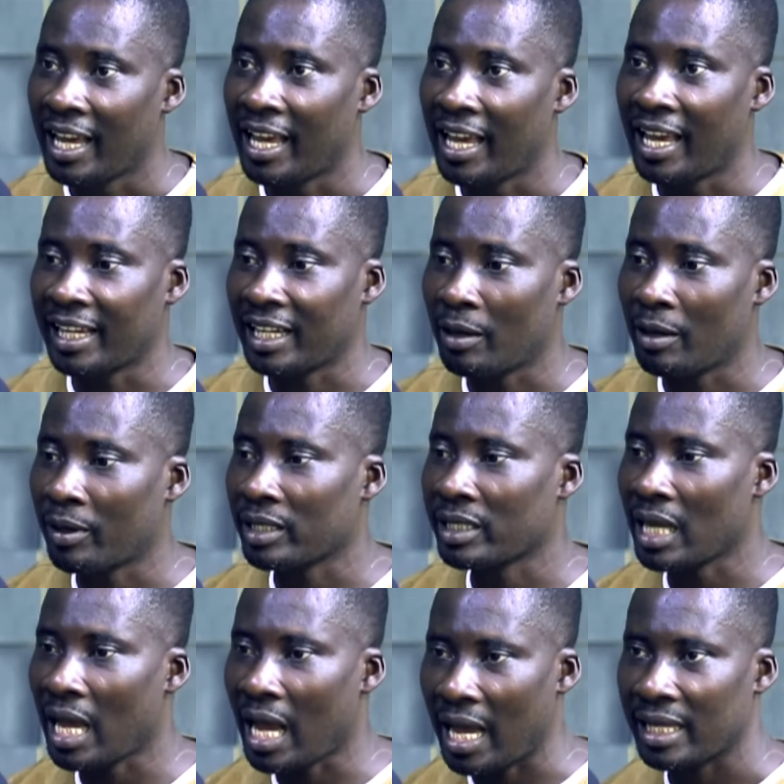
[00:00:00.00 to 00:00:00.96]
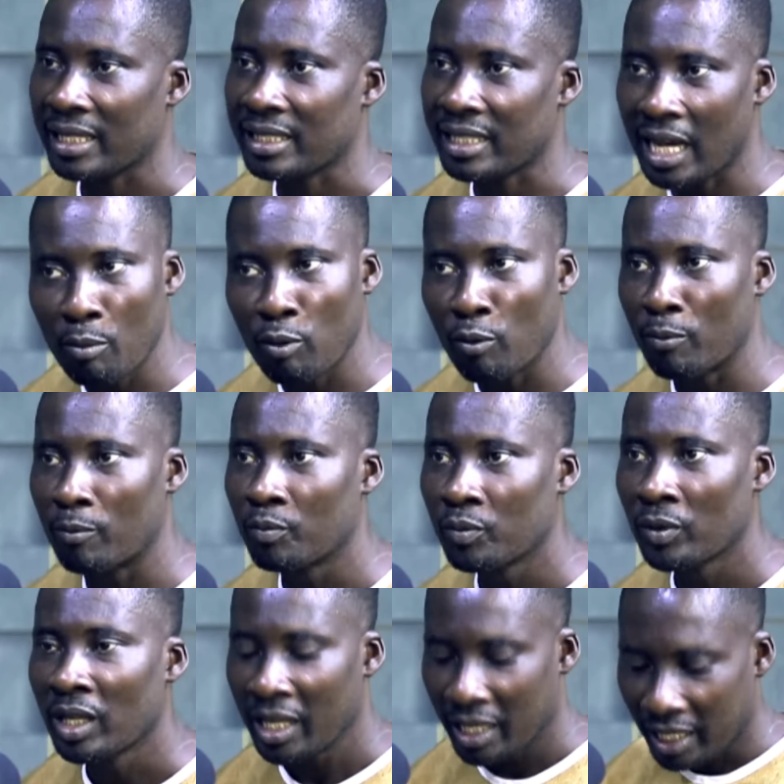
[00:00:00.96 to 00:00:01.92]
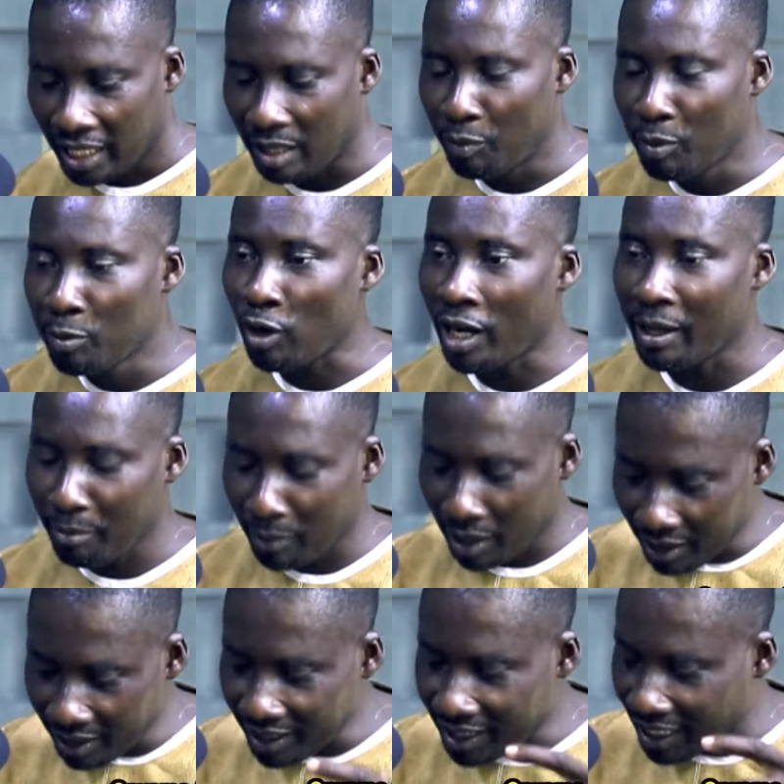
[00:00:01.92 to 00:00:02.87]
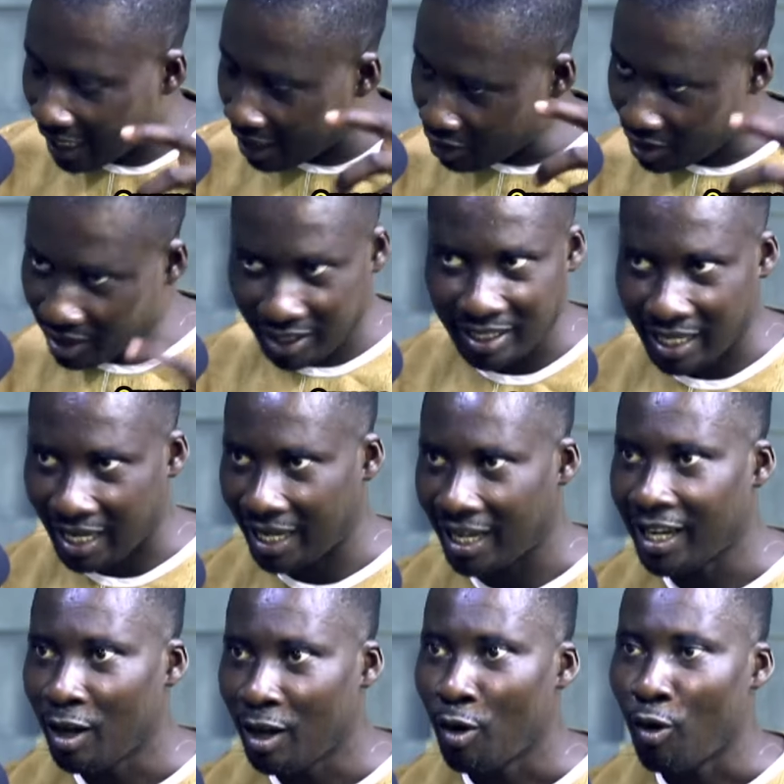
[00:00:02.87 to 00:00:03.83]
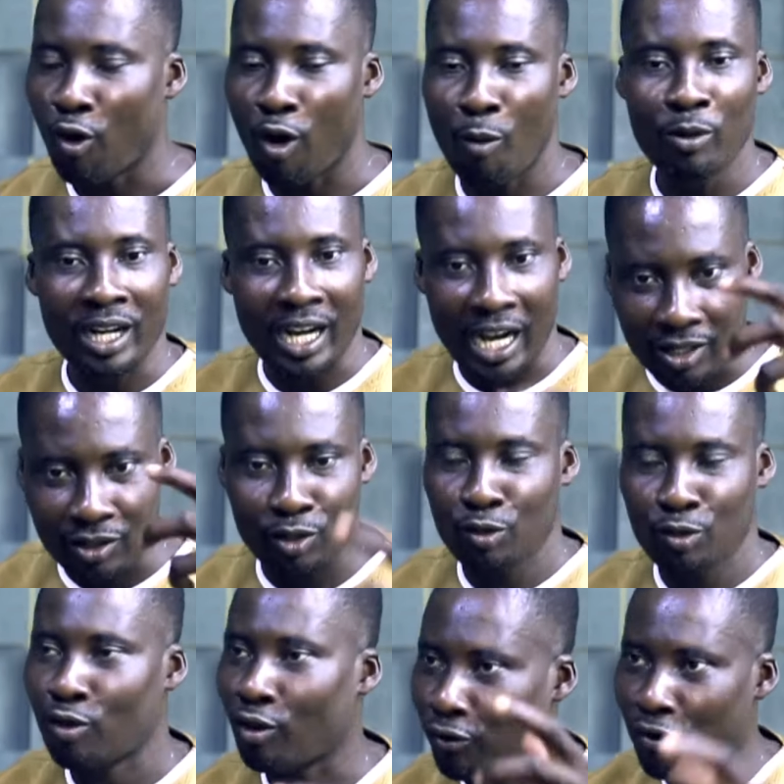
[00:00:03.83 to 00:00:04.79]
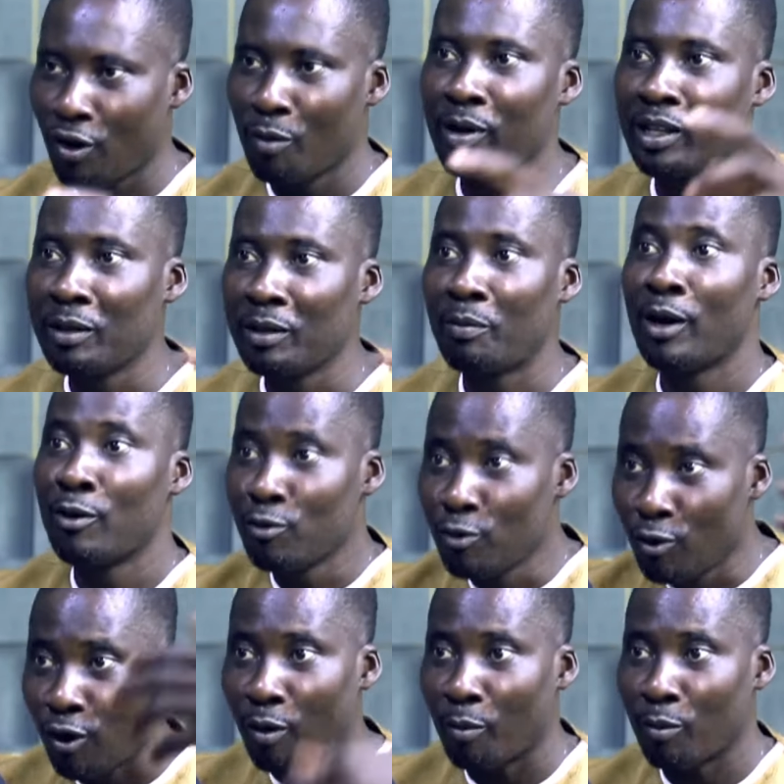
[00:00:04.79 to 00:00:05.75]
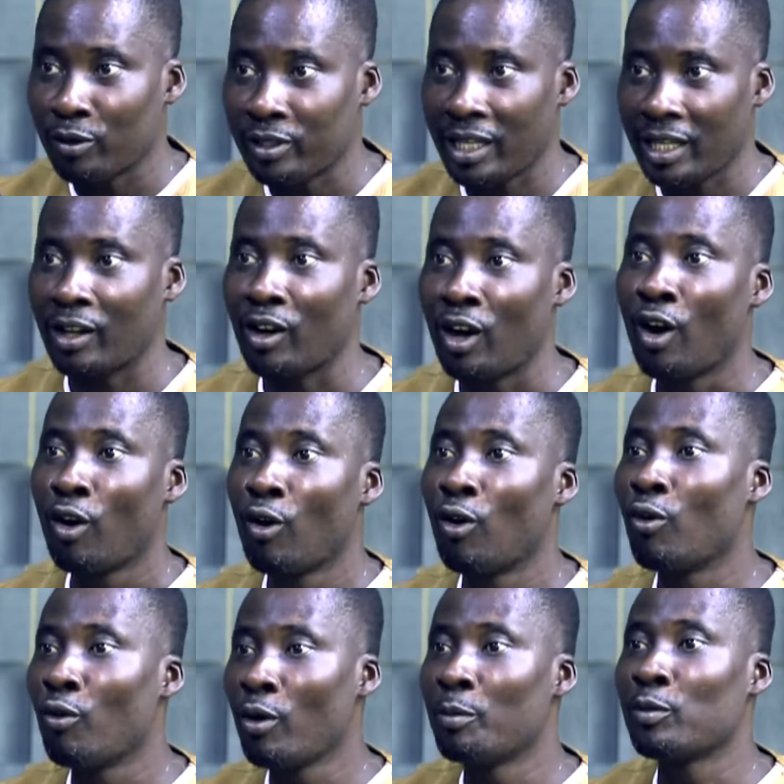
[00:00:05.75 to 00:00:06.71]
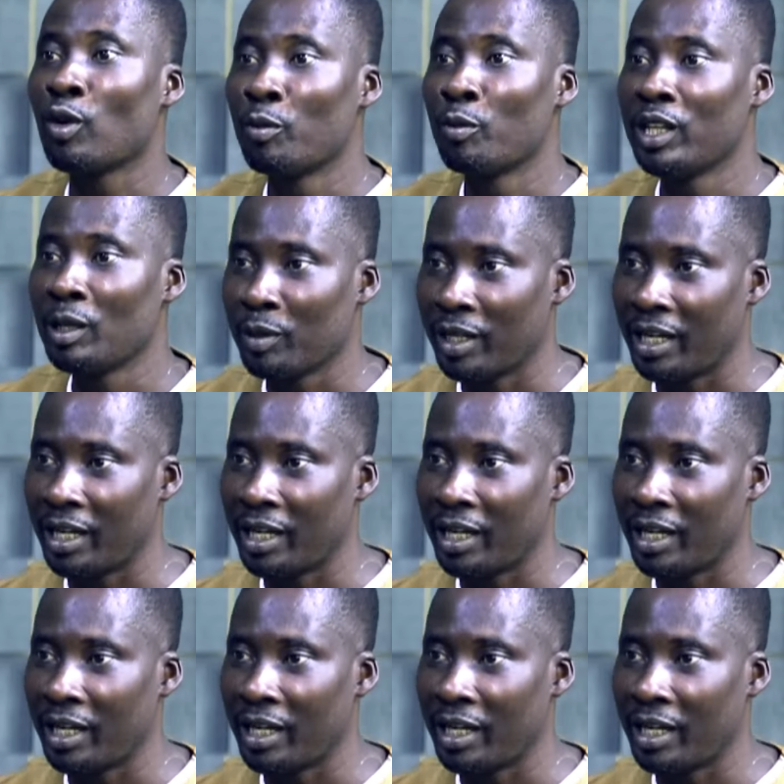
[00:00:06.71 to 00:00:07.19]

and Cavacas, Samum. It been quite a marriage counselor, sir. Or more counsel conform and nipple who almost, oh, women dominum de